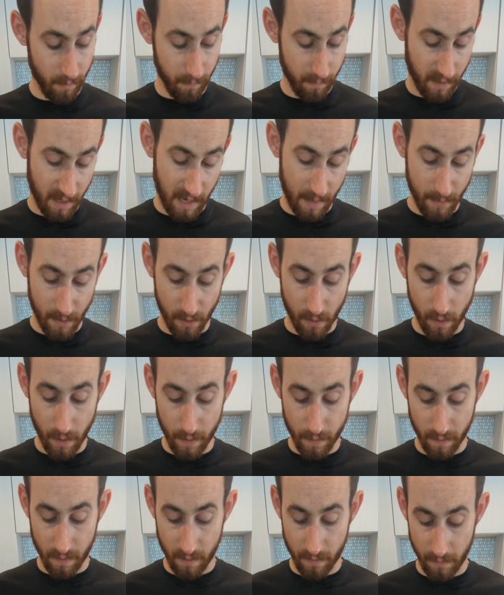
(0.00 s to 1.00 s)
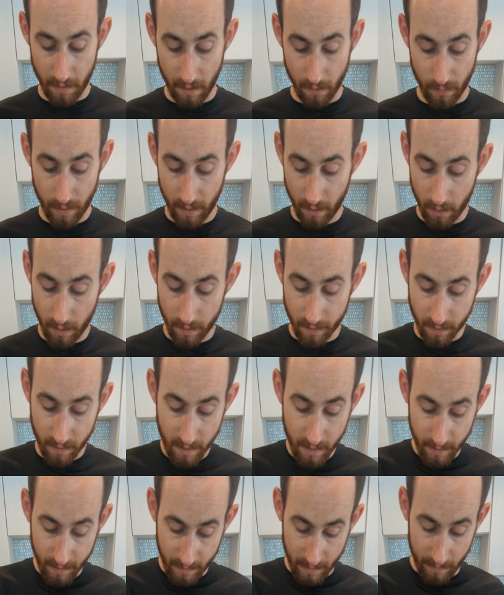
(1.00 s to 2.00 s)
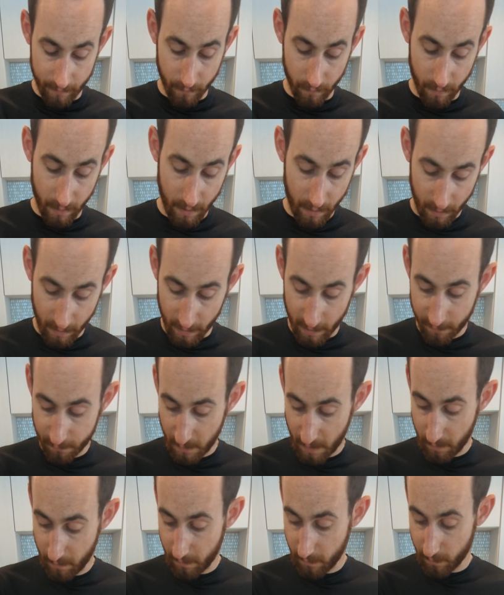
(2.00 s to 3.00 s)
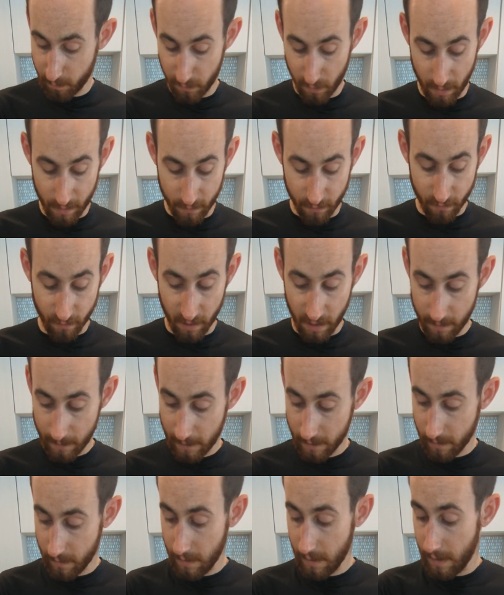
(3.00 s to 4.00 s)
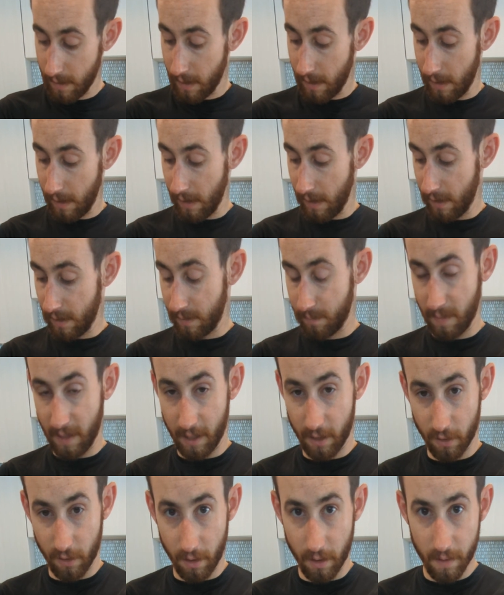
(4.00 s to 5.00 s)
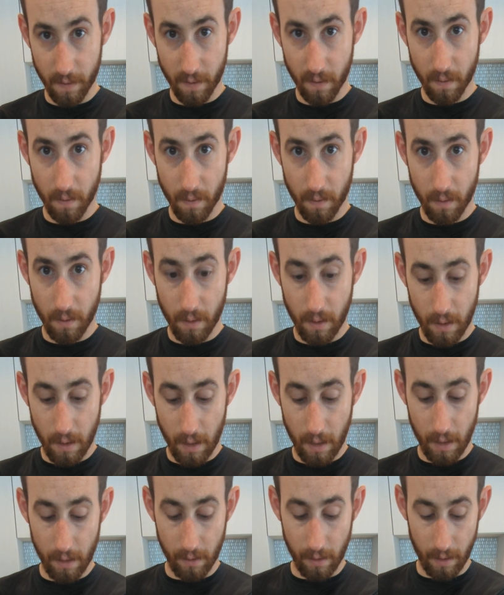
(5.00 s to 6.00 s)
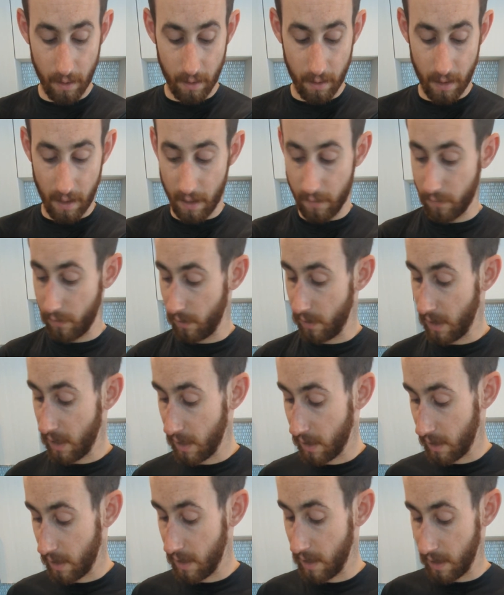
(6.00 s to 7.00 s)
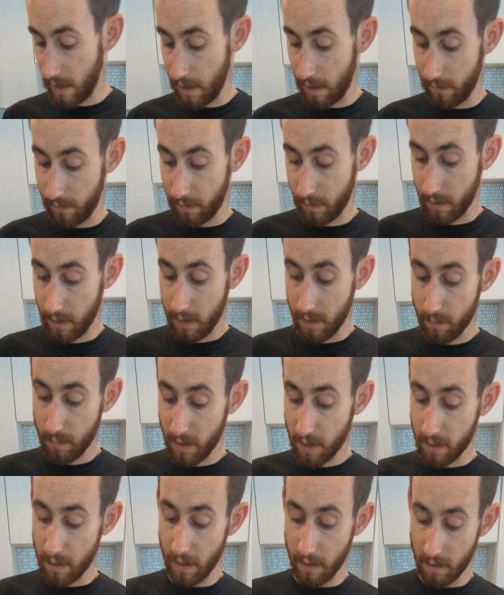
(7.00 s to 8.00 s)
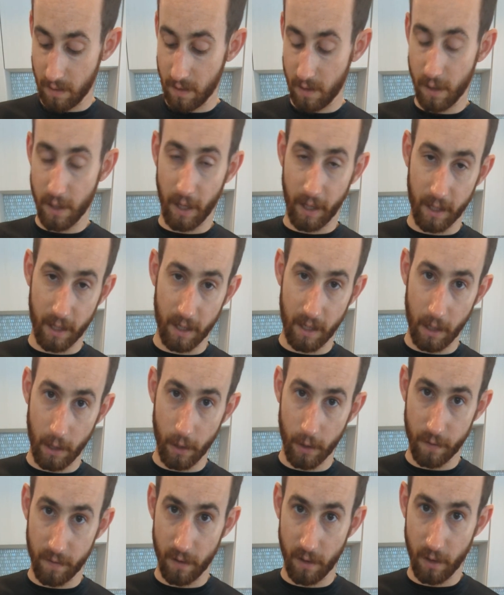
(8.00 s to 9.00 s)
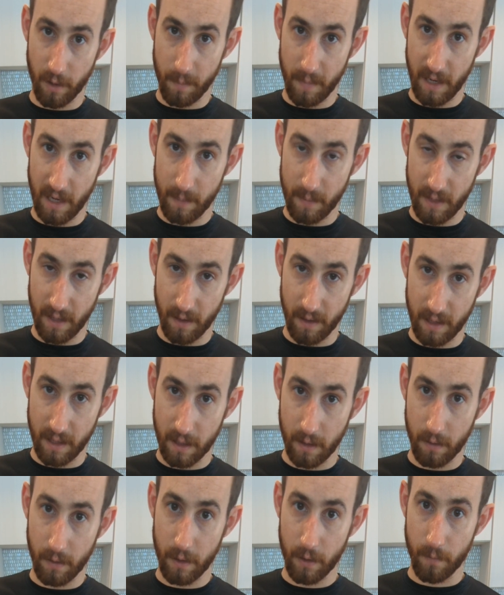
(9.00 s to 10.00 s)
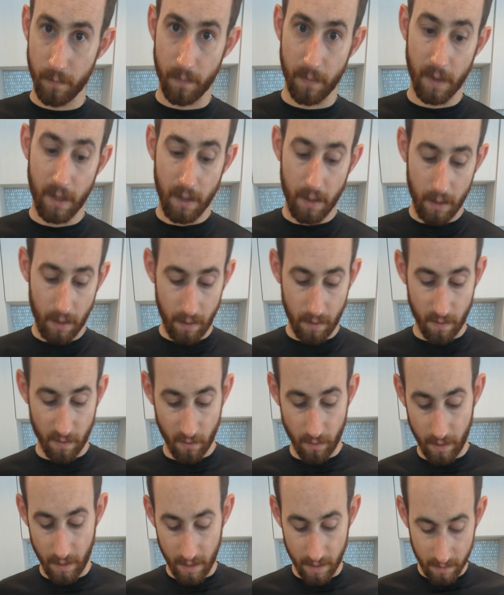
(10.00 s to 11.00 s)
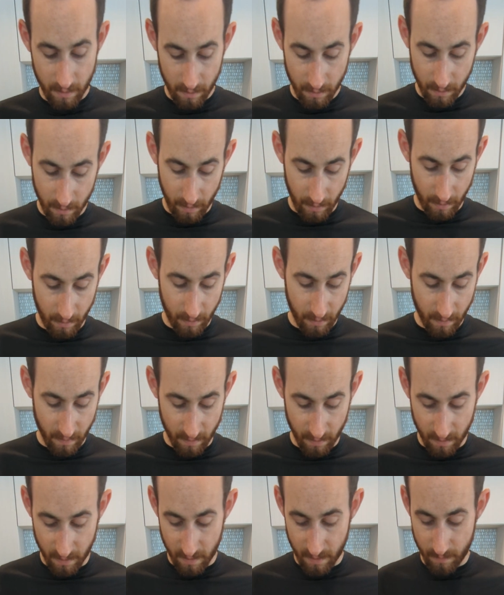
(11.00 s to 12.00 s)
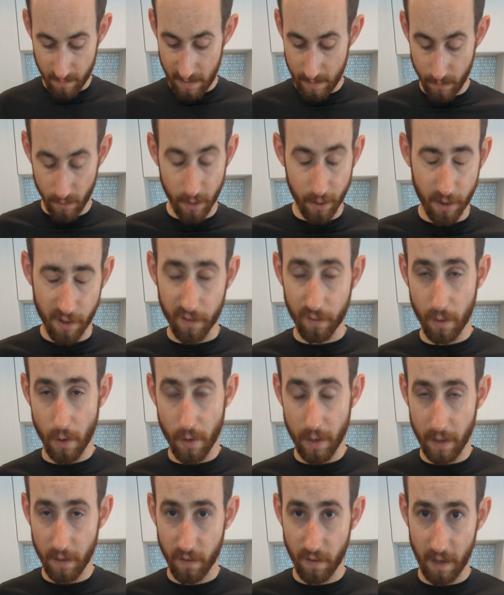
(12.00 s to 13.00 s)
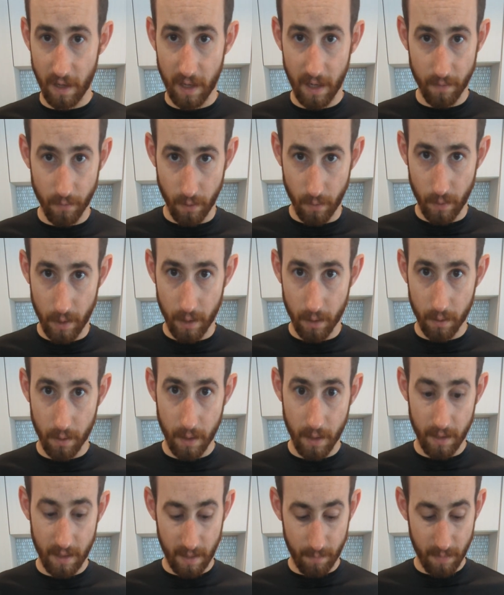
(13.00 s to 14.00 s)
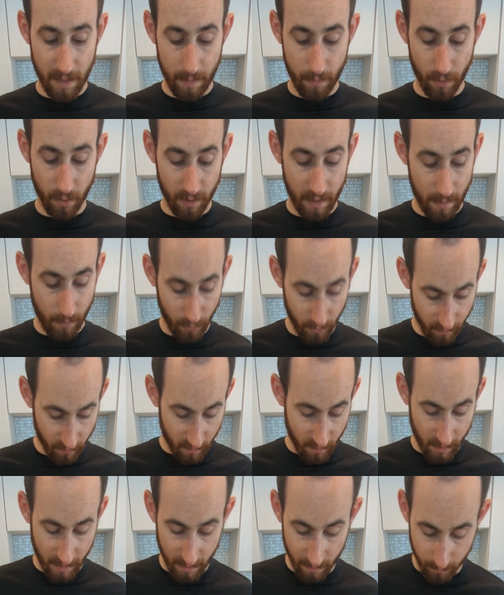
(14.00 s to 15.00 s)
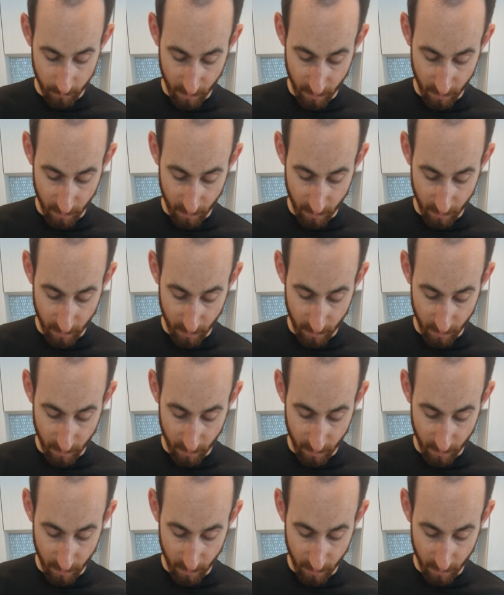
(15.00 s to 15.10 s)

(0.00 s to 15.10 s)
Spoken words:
common causes of airway loss. After that, I have my blunt trauma and my gauze, and then after that, I have my things that aren't going to imminently kill you. And so the idea in this is that people aren't throwing shit everywhere, and that people are able to just kind of